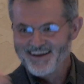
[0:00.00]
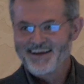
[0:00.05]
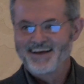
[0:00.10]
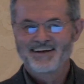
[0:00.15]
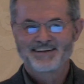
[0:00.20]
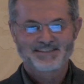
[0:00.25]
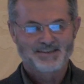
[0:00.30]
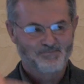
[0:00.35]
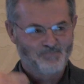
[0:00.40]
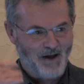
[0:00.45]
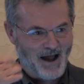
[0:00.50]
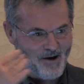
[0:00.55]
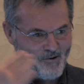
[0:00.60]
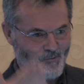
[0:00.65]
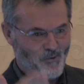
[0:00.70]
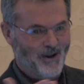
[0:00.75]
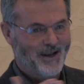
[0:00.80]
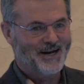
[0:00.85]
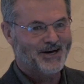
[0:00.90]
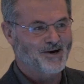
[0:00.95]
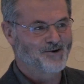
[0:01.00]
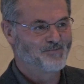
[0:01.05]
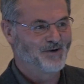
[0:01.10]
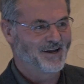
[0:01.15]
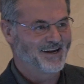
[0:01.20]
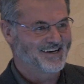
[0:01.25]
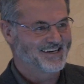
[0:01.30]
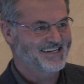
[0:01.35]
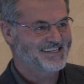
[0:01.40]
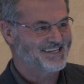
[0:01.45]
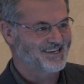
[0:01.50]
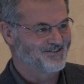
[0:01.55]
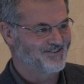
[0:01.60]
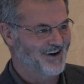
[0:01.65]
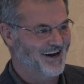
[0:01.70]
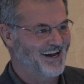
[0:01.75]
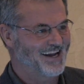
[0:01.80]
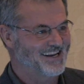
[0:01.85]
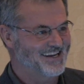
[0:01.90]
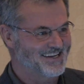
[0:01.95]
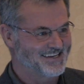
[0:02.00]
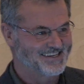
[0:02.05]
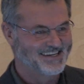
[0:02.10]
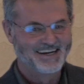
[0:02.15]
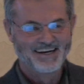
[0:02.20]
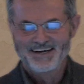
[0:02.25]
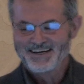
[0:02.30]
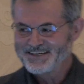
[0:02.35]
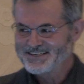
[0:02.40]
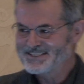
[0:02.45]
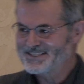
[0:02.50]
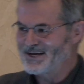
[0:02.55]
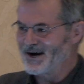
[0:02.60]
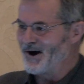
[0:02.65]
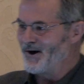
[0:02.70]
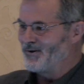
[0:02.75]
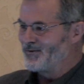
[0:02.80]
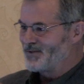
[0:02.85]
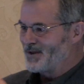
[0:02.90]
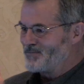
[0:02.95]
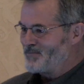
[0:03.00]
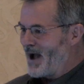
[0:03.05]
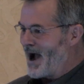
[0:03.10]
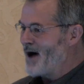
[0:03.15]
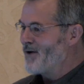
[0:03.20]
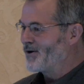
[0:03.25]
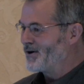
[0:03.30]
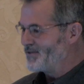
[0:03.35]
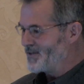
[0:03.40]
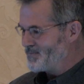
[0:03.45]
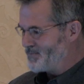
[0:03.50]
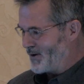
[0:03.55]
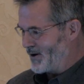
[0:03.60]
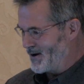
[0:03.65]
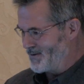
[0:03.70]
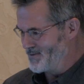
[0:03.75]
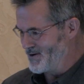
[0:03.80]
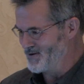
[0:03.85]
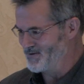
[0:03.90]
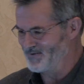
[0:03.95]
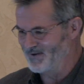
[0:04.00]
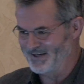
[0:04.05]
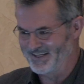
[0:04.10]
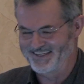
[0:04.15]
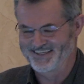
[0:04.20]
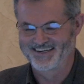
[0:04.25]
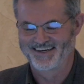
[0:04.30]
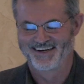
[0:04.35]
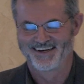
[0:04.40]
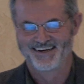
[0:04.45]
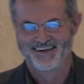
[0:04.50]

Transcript: It's about Whitaker being disinvited. So the power of the peer movement.